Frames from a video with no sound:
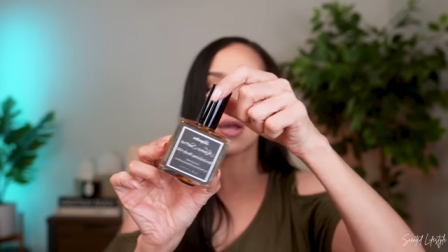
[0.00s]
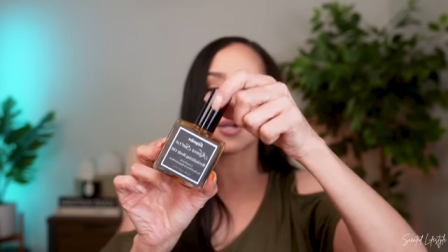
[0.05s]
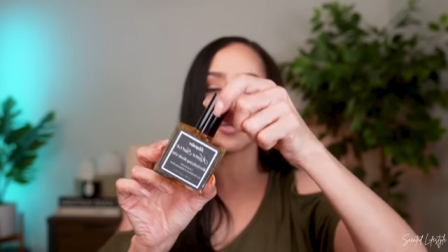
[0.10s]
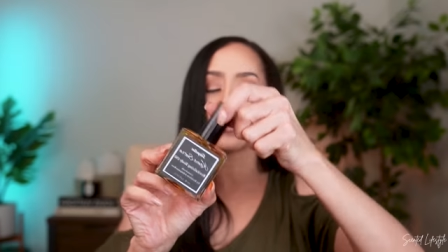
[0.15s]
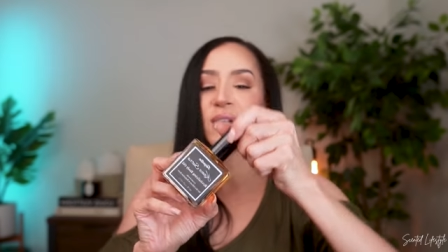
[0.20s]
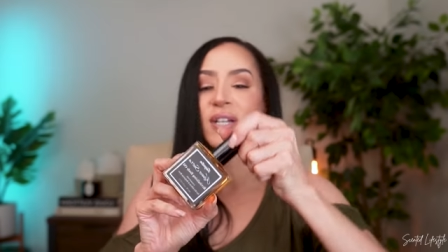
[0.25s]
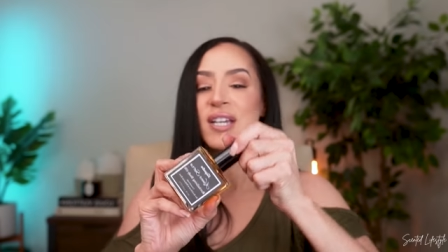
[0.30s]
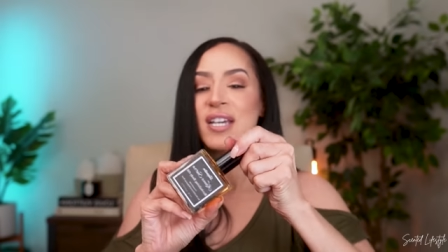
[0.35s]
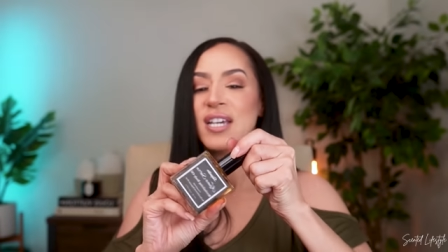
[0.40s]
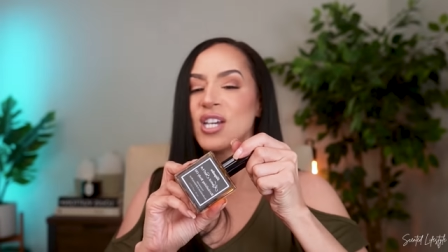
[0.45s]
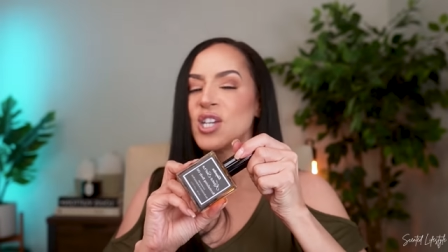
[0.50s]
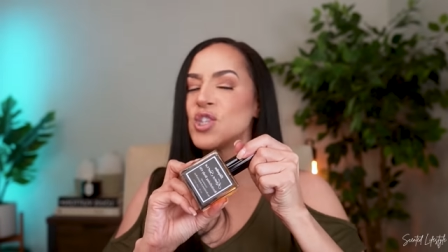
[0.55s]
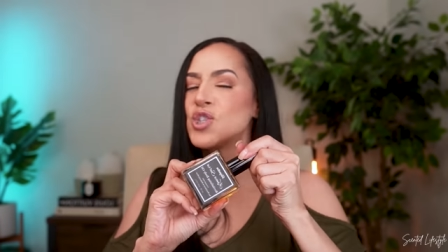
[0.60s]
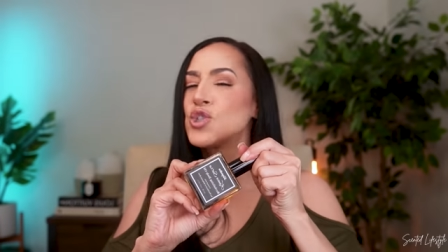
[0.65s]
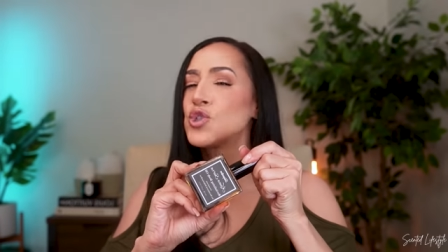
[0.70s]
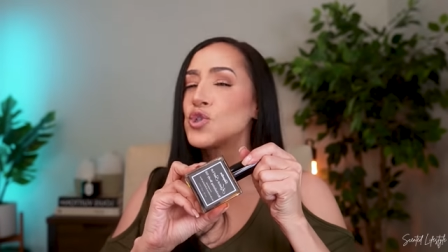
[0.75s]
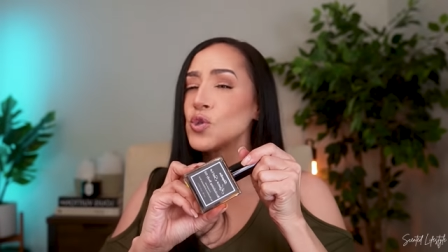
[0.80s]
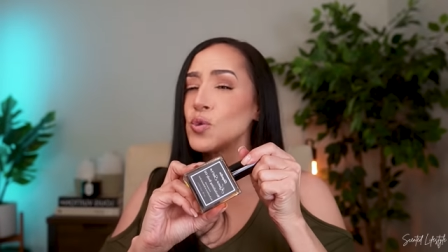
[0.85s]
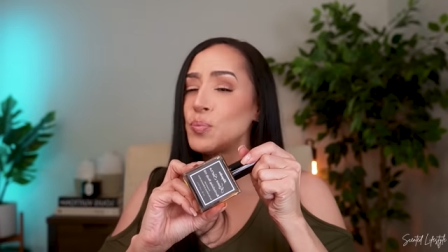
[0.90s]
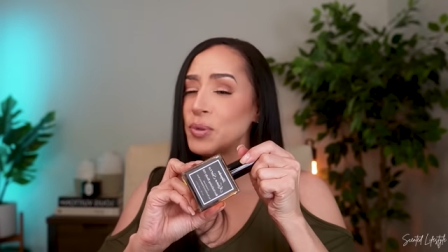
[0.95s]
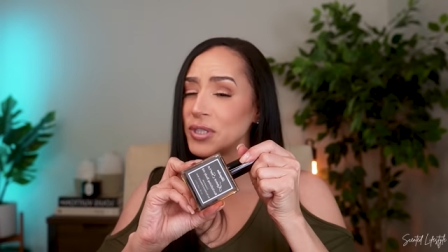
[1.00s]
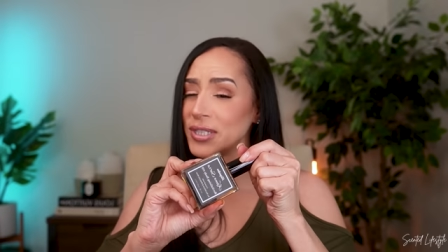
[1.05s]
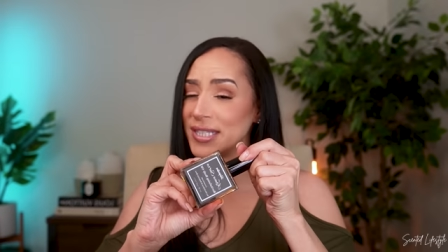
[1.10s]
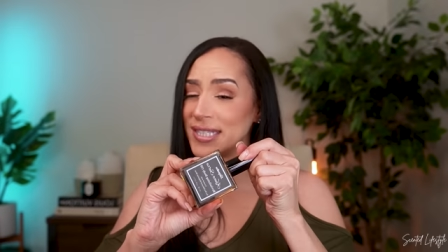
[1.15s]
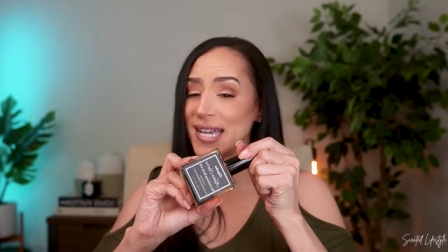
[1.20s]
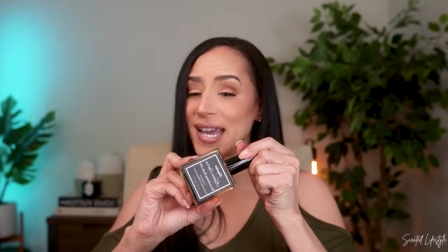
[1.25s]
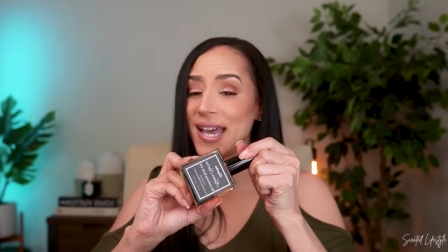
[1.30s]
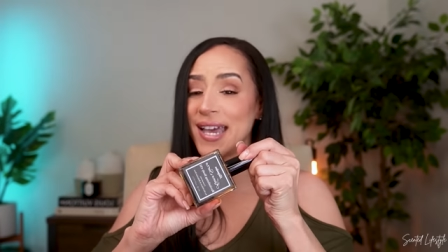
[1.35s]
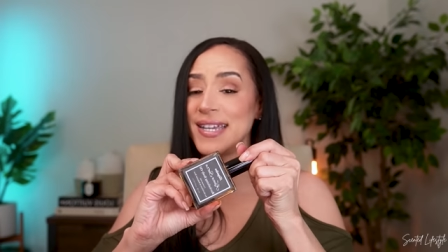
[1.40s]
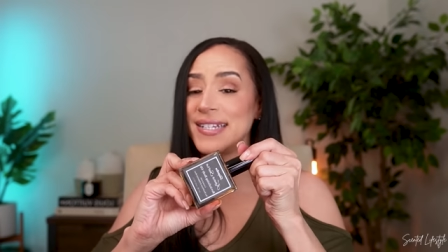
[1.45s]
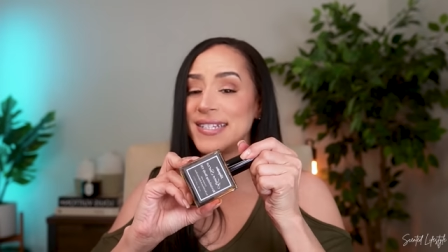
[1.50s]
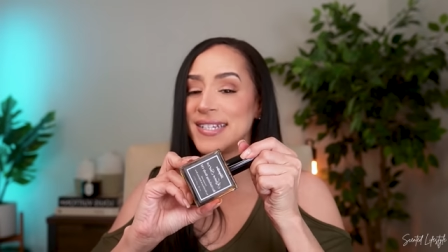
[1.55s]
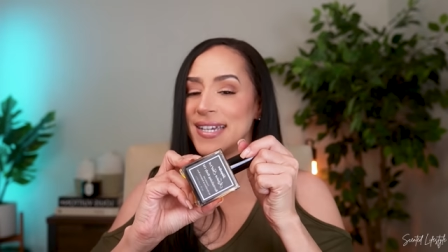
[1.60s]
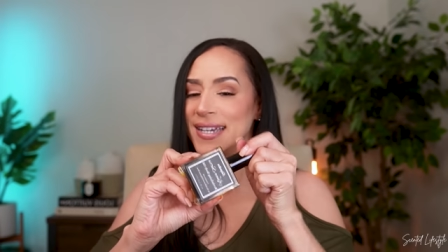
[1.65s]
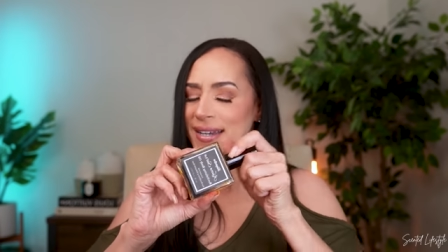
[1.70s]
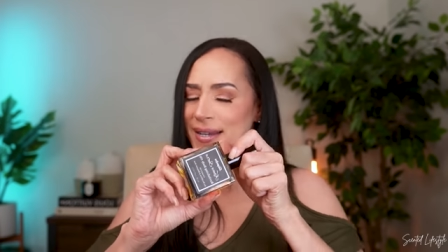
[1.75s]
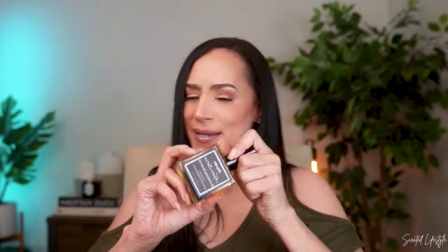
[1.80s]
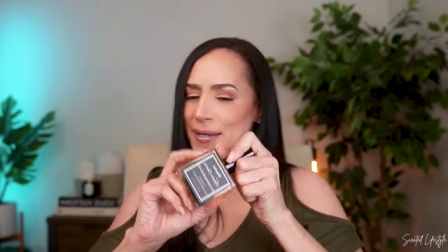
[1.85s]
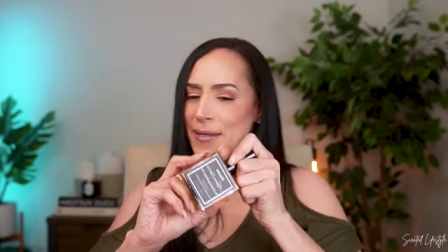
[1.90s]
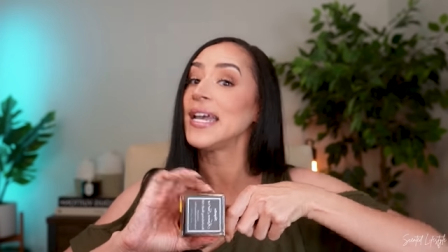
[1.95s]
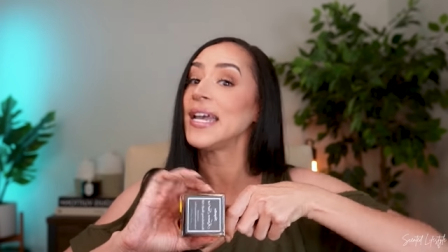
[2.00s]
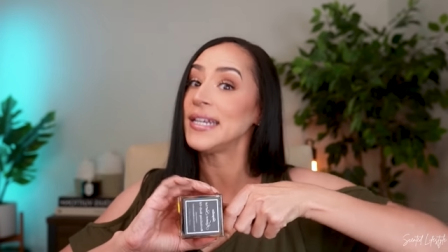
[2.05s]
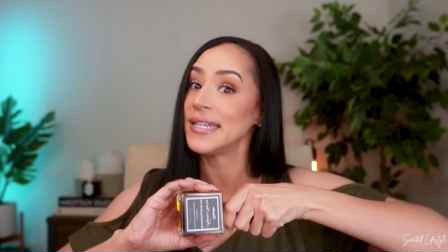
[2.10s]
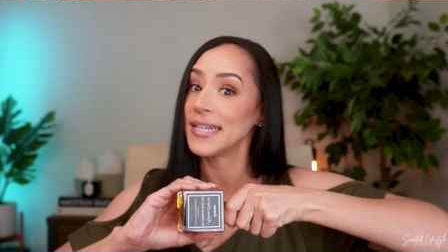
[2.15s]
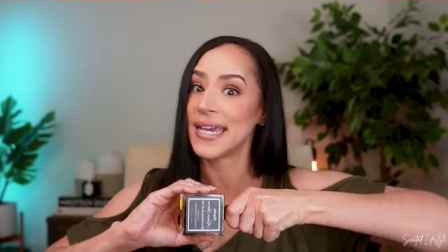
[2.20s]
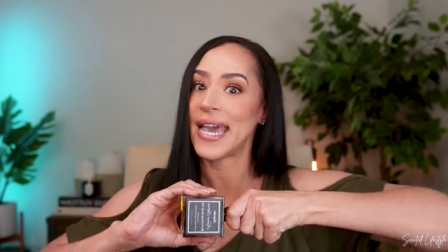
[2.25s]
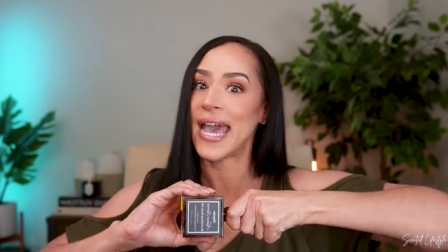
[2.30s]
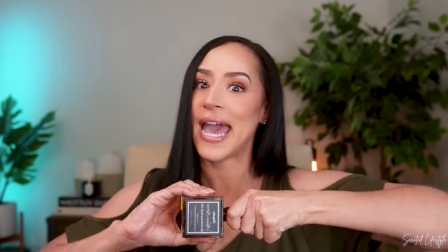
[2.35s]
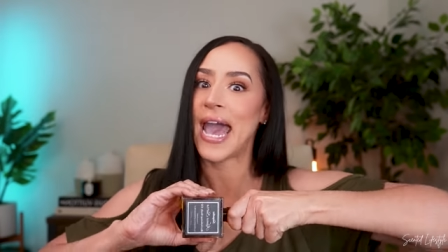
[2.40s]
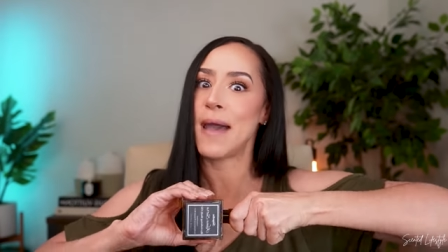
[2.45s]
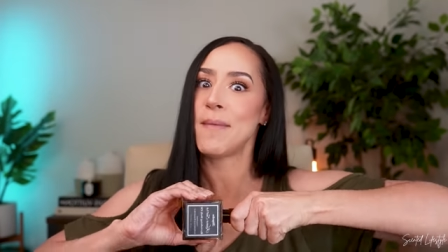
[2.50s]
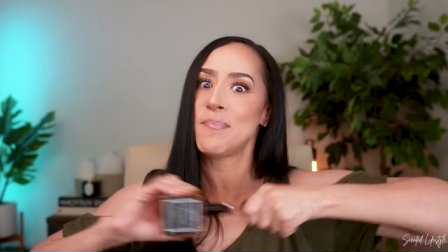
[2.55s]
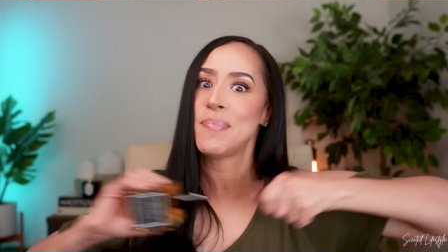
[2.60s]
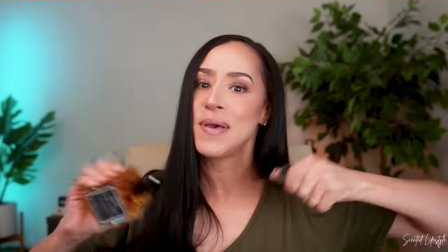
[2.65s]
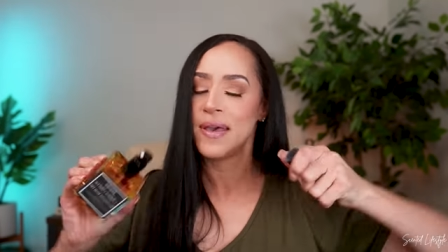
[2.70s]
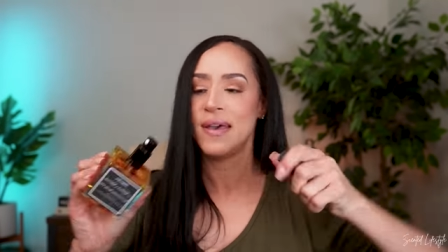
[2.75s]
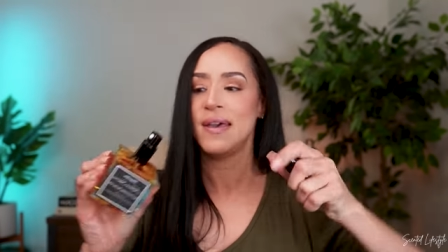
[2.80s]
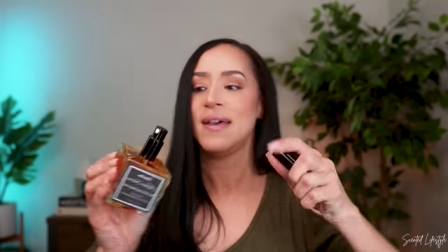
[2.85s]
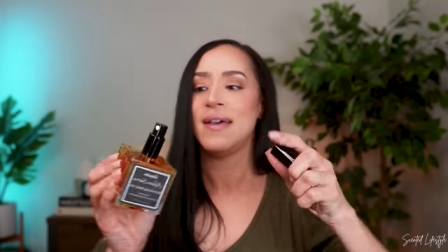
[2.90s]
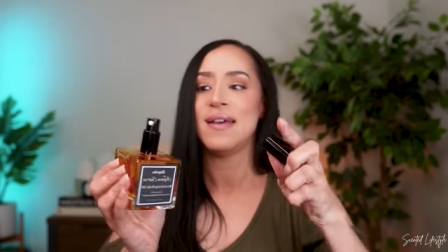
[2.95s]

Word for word: bottle, super tight, tight cap